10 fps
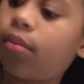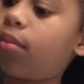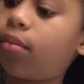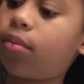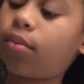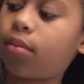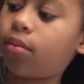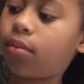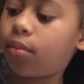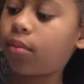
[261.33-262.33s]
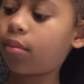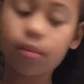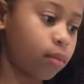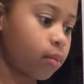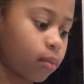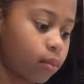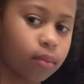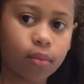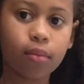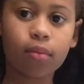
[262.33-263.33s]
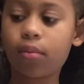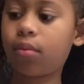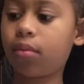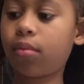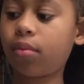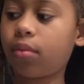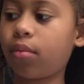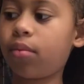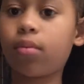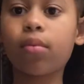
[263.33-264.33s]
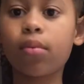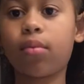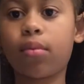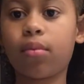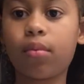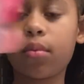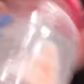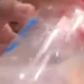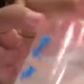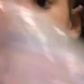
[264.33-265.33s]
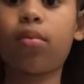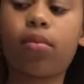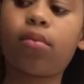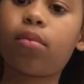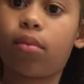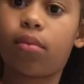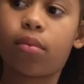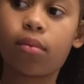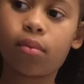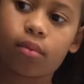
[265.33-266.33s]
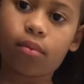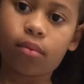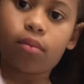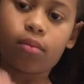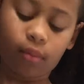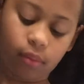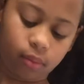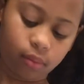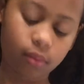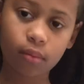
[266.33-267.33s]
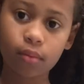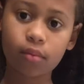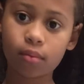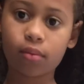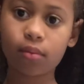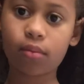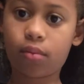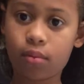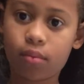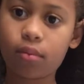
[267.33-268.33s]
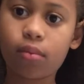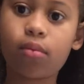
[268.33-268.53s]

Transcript: (silence)